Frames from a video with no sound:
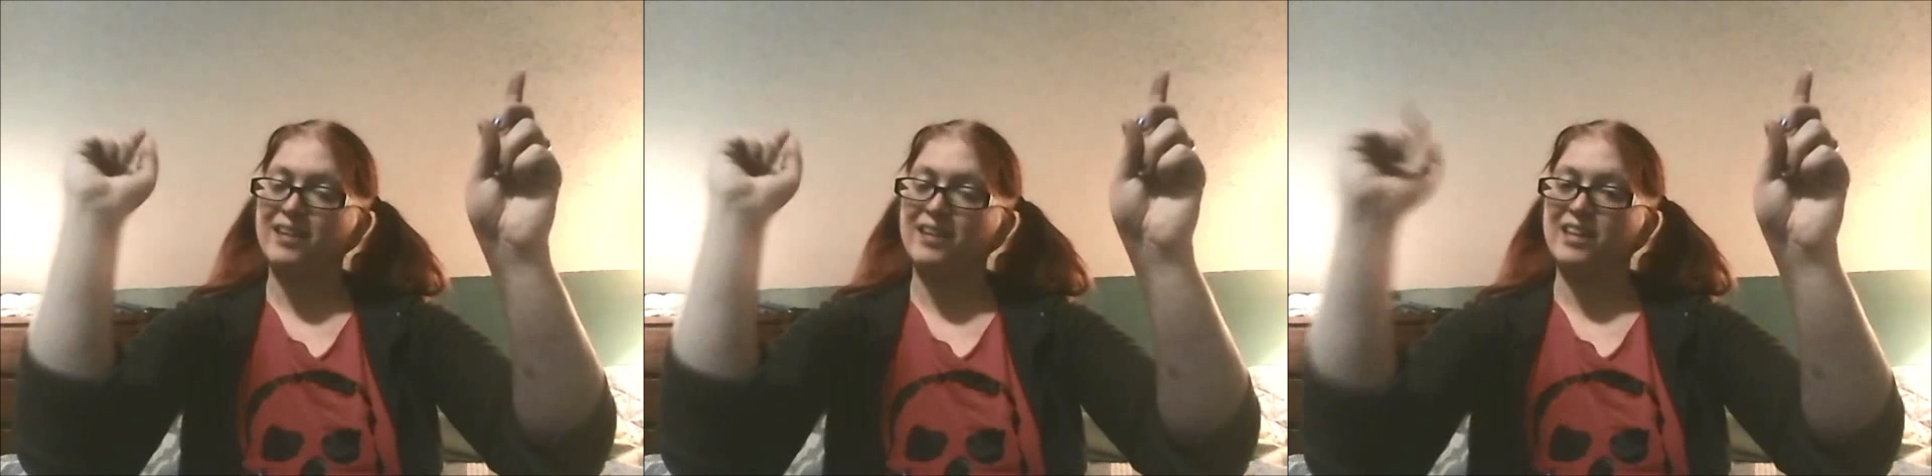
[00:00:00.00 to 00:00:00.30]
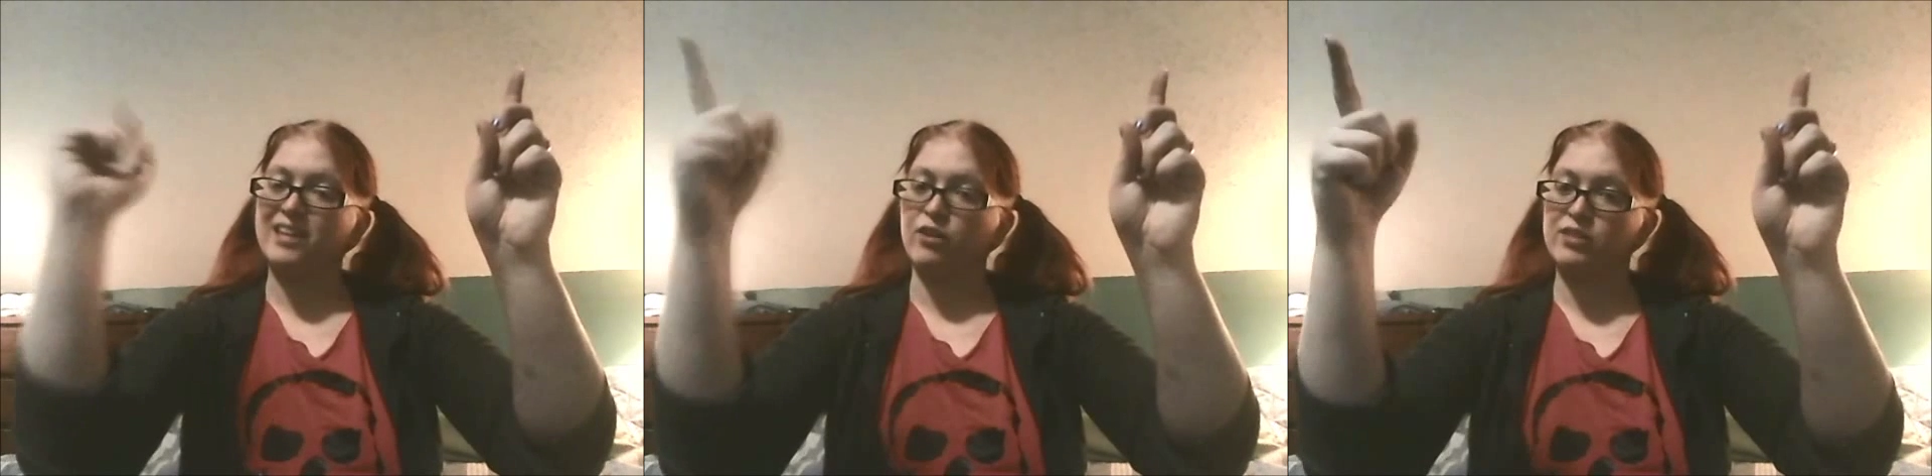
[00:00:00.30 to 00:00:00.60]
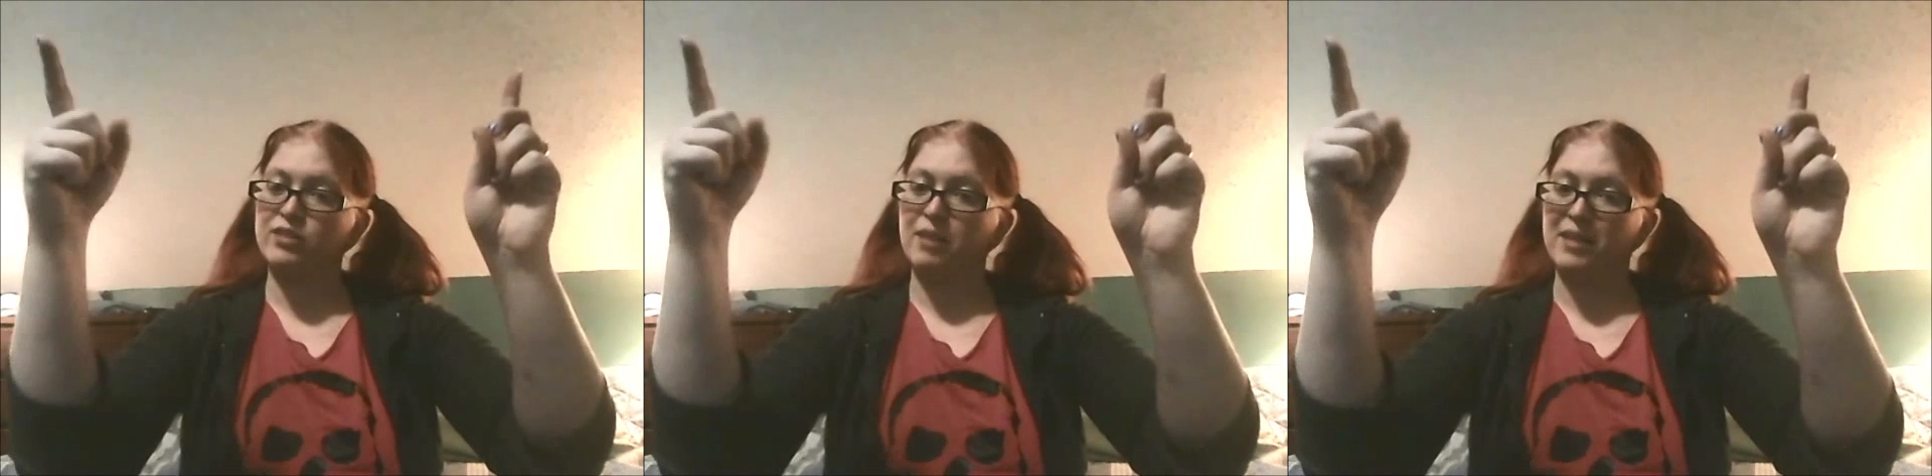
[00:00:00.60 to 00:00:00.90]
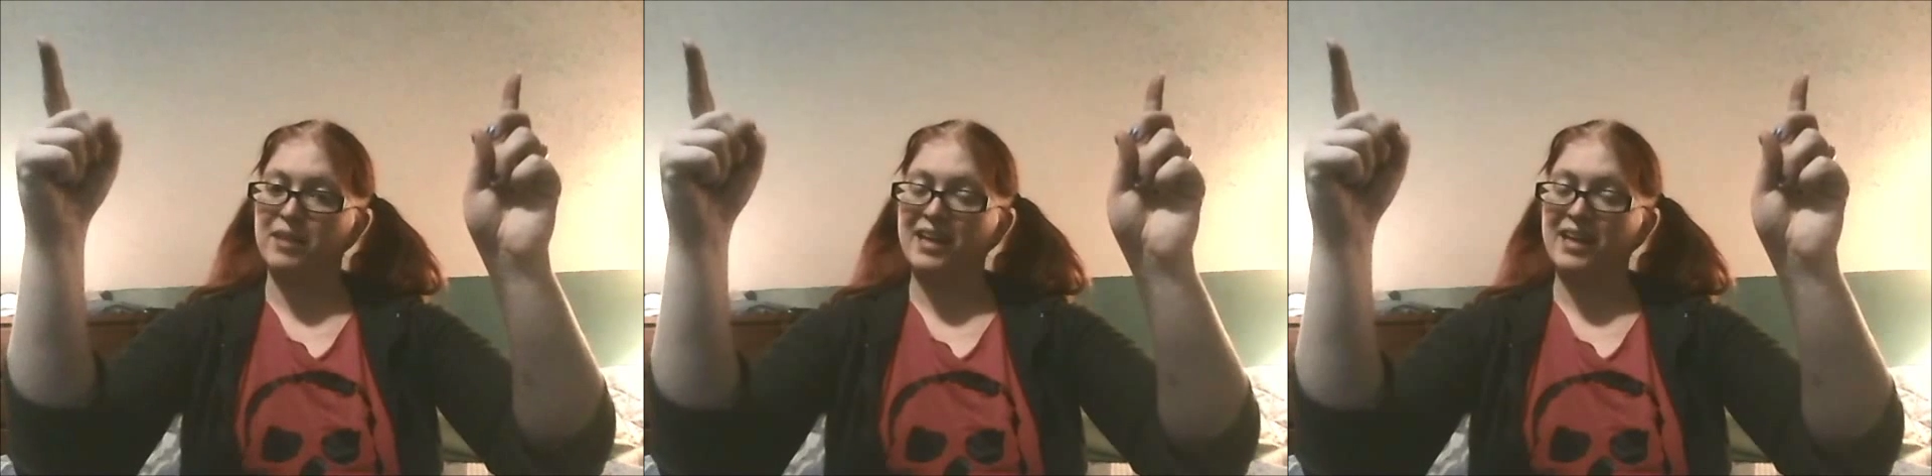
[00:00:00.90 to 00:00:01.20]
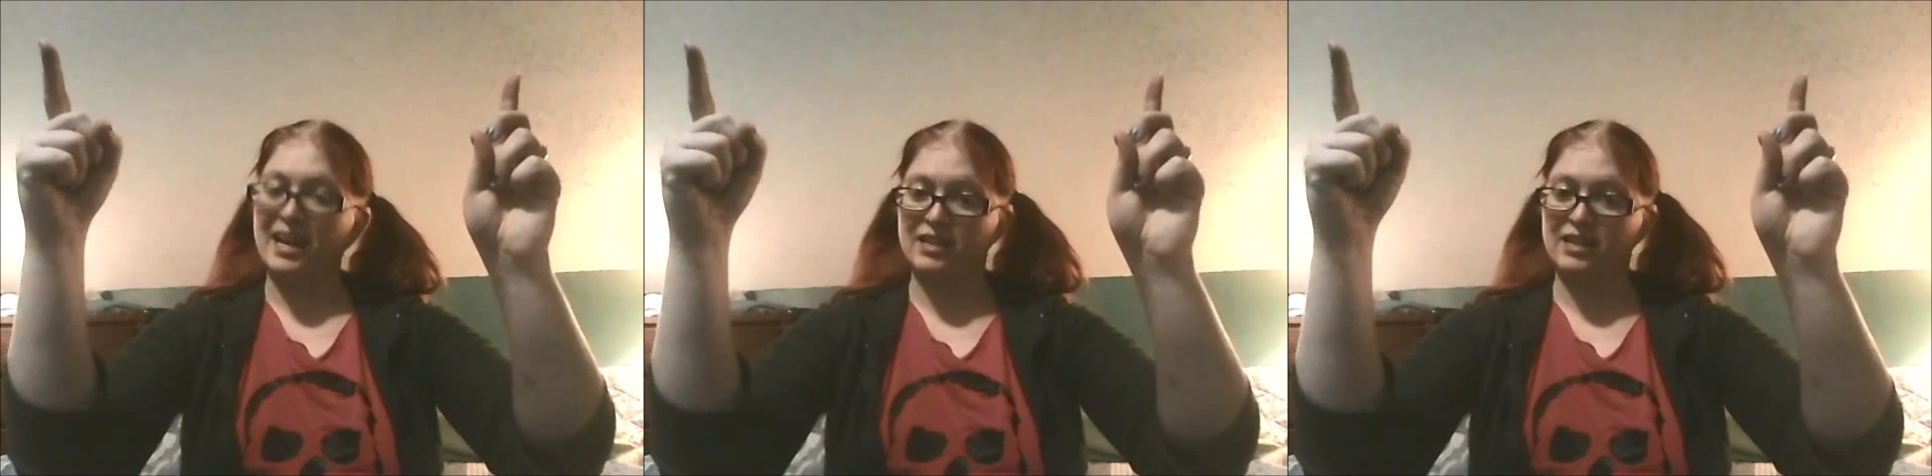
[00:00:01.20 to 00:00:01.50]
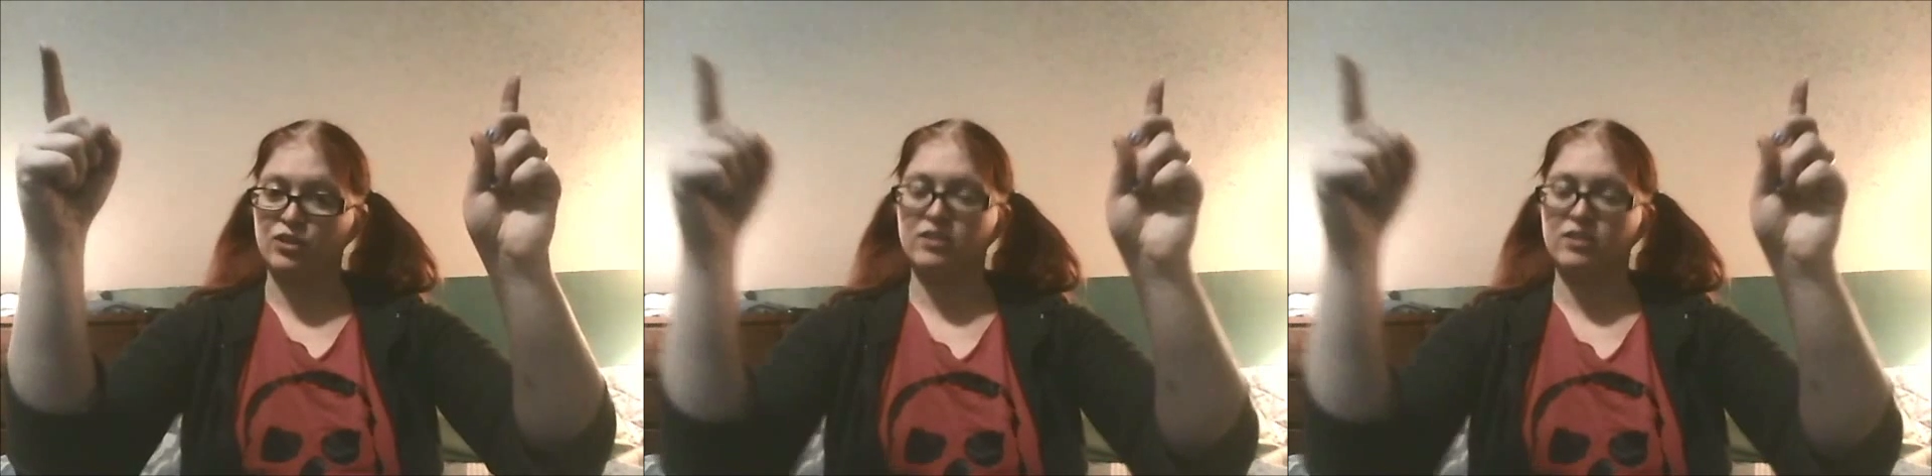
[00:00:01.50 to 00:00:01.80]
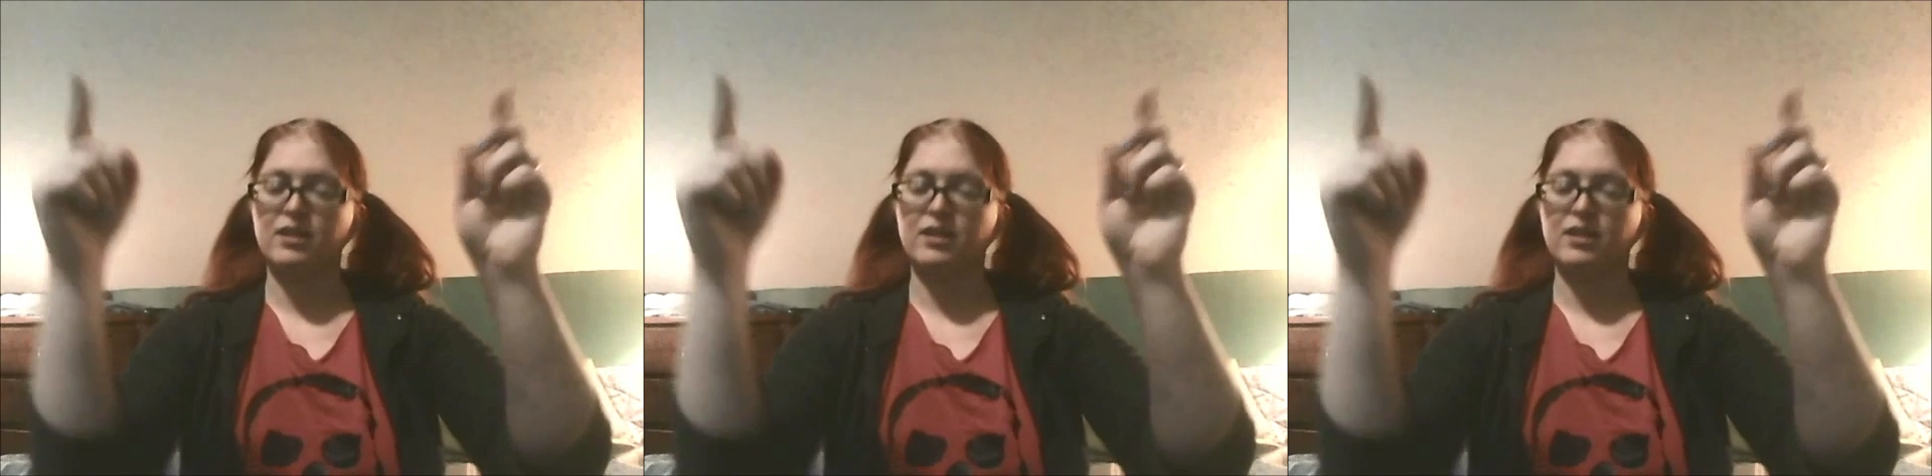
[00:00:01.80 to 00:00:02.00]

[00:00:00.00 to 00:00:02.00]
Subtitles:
on the other side make it 8 inches.